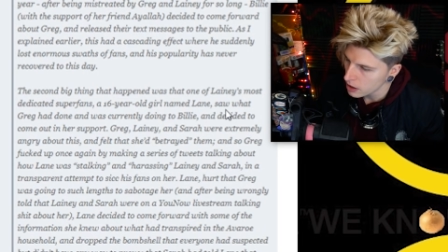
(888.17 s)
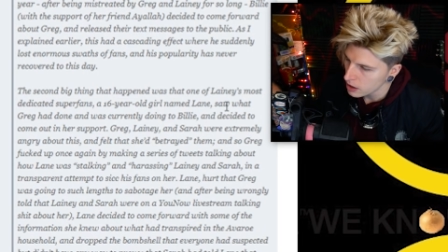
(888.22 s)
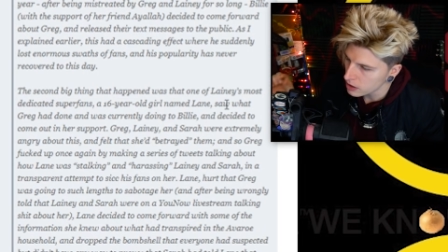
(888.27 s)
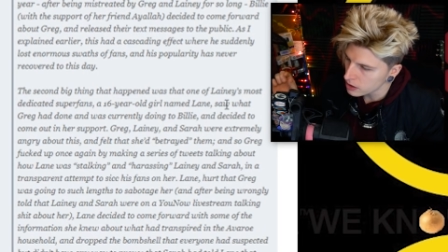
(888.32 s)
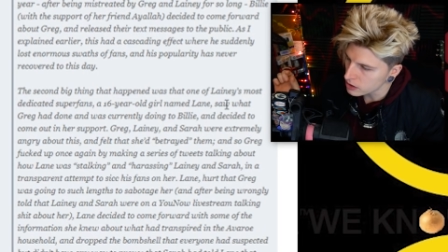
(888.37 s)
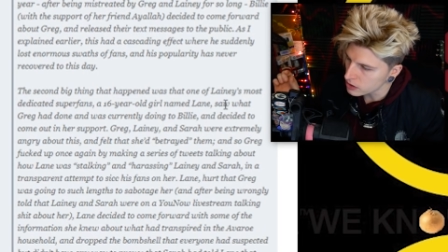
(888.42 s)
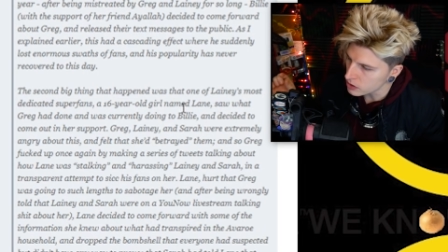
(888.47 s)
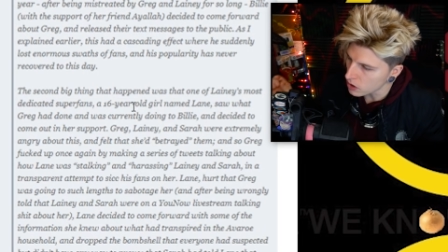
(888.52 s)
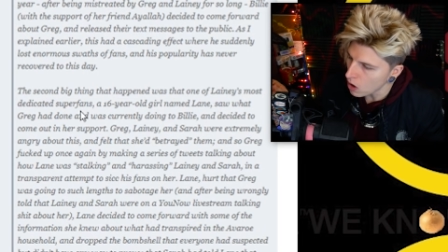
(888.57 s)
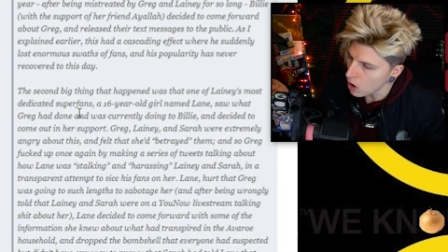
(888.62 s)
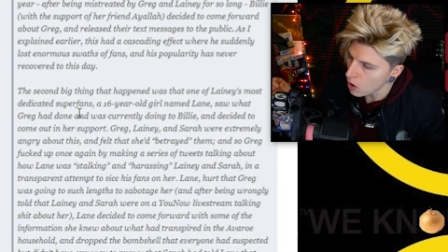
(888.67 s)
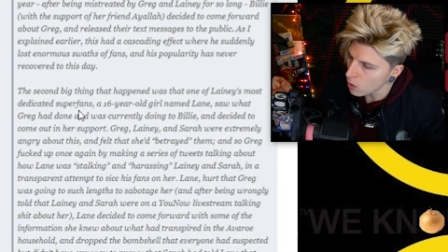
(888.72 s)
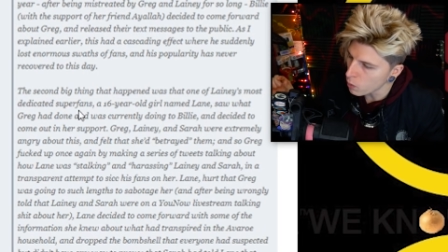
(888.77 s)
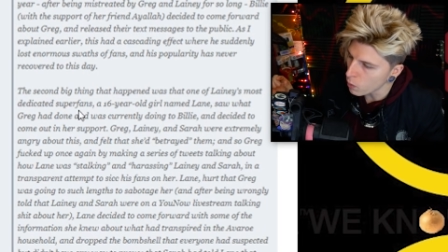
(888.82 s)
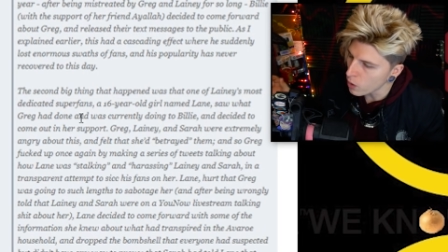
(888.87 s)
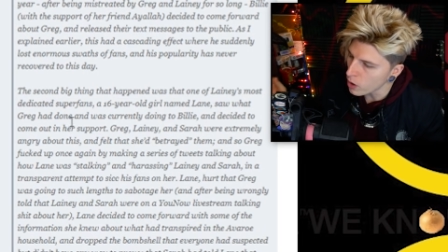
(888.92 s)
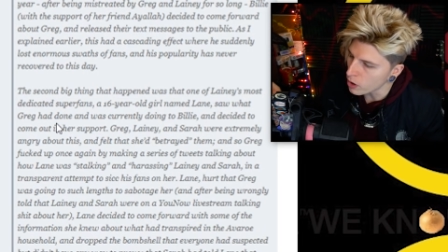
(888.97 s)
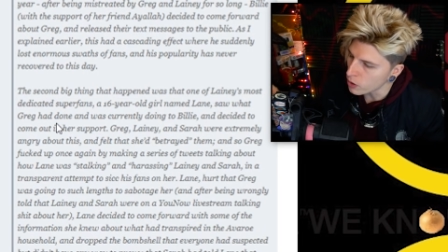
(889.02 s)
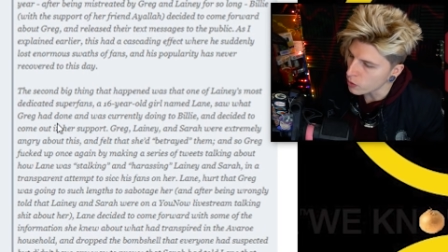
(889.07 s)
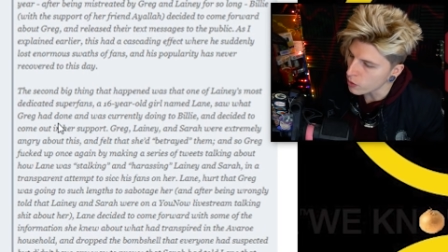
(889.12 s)
saw
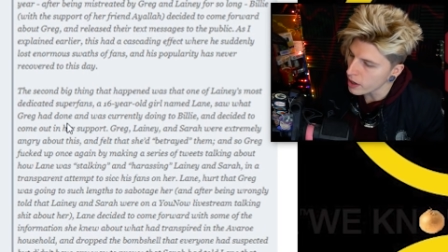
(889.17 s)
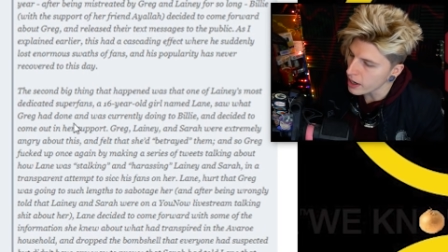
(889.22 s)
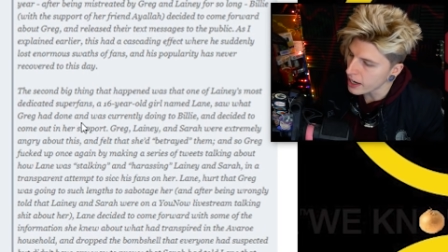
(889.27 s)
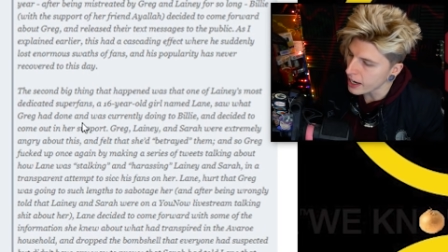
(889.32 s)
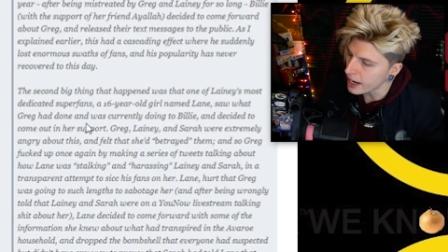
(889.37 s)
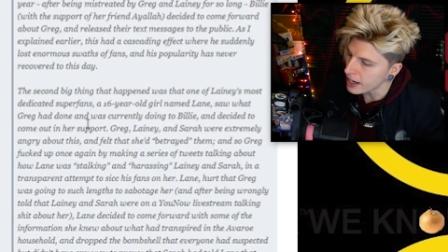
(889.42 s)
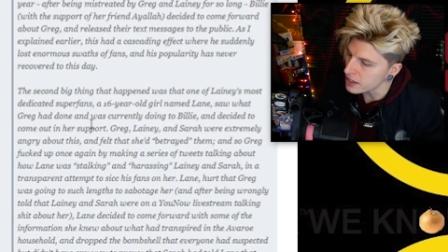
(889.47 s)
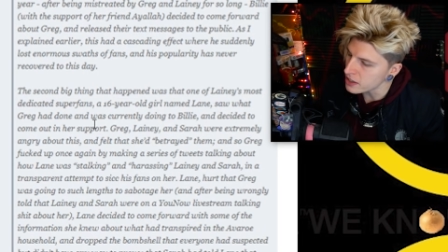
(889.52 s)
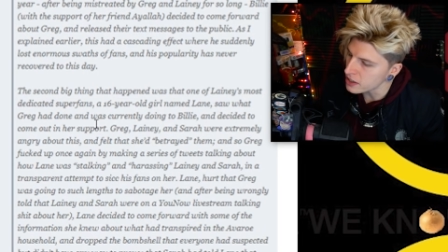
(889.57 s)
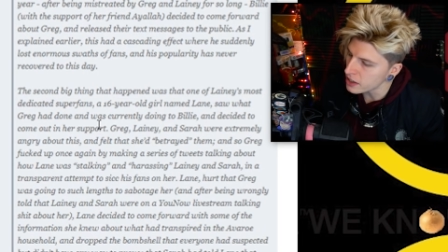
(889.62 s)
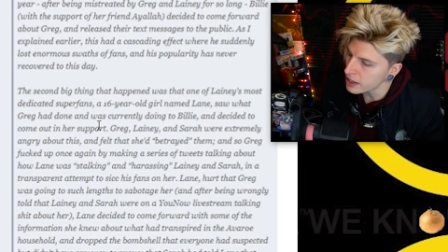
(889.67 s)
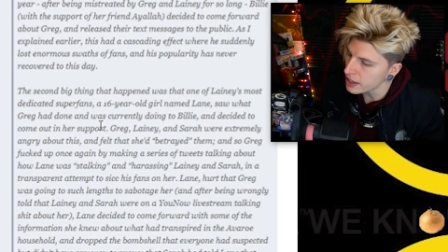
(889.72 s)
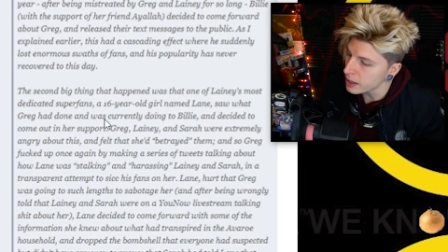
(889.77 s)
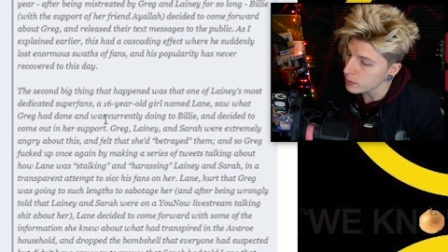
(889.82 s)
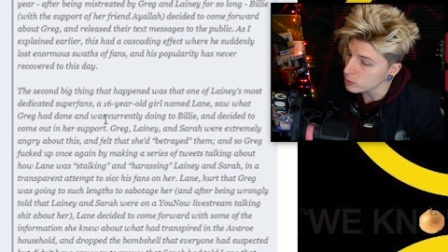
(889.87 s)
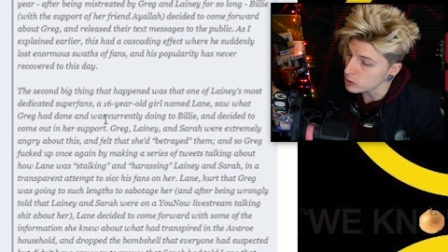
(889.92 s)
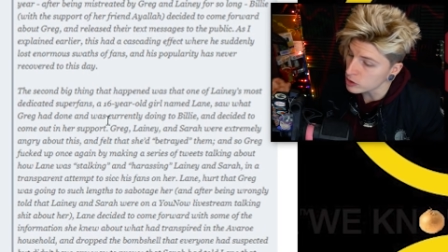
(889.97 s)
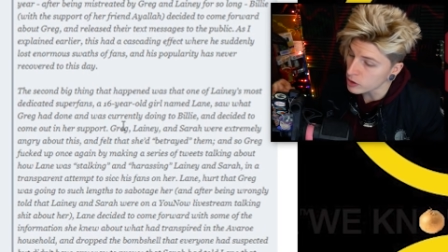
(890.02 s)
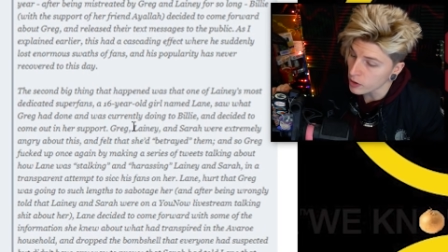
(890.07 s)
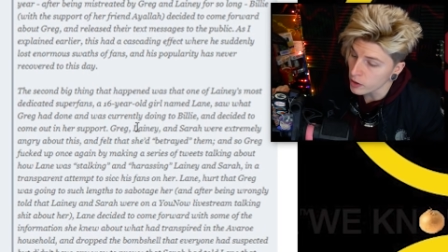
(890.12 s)
what Greg had done
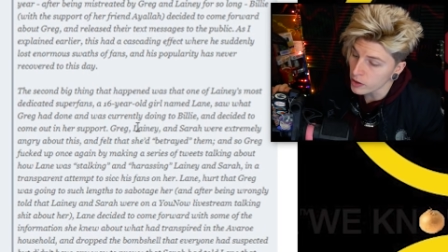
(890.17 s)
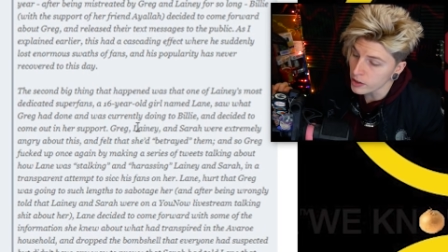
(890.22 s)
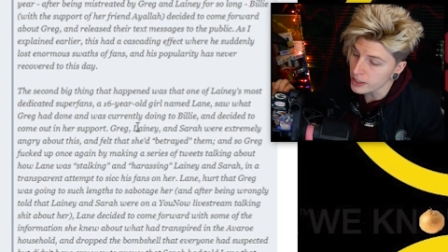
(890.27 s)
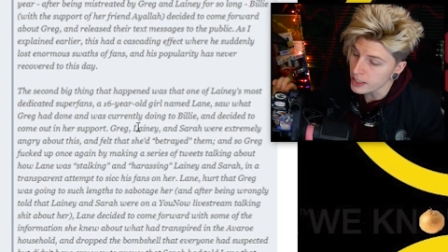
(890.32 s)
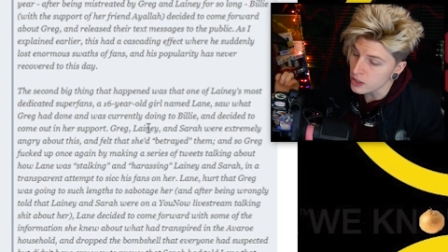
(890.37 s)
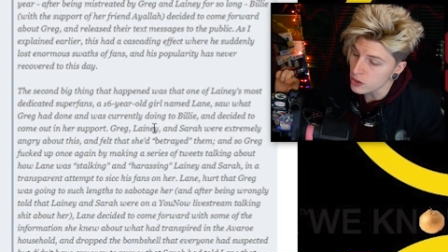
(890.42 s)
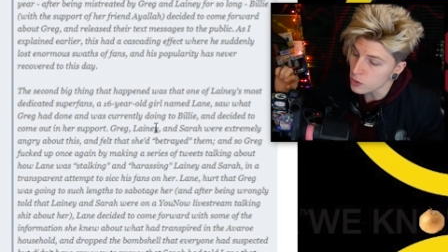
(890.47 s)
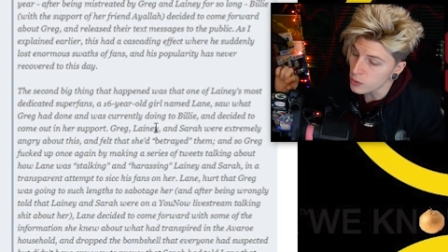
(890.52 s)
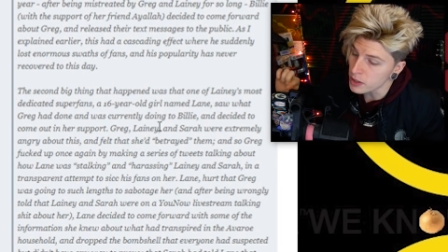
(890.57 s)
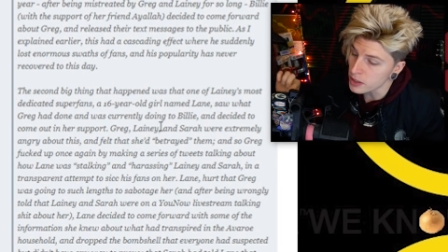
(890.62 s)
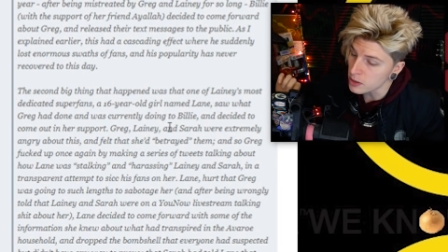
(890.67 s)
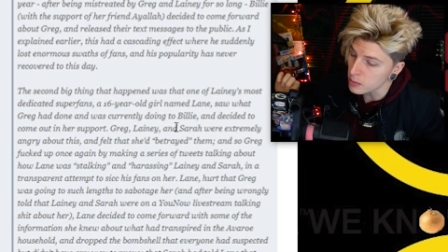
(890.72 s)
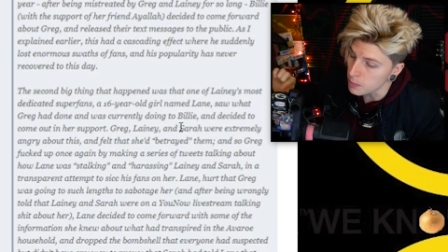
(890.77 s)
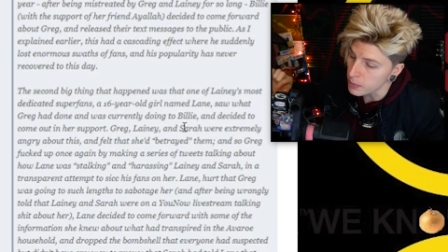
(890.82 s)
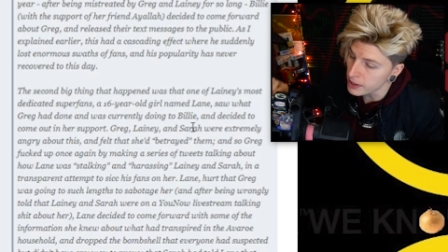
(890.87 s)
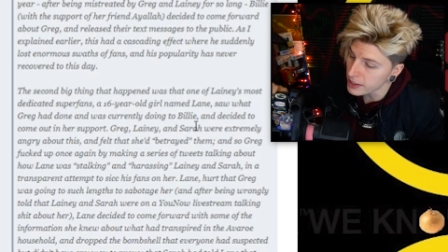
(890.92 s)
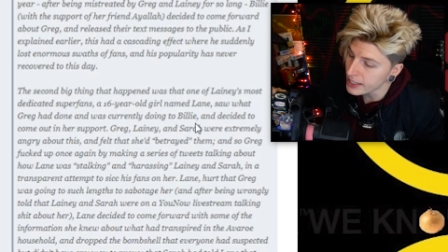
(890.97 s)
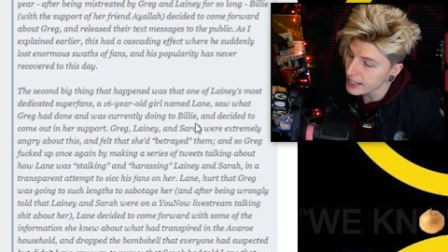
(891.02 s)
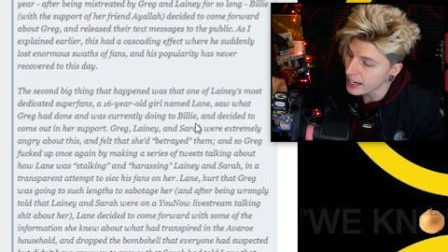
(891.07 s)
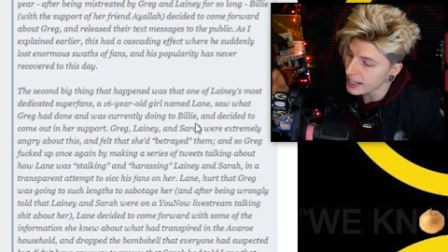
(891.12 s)
and was currently doing to
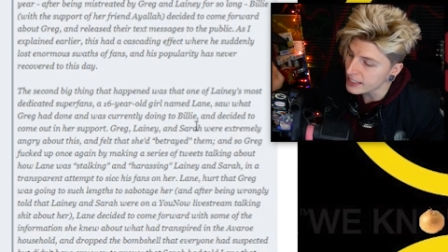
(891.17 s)
Billie,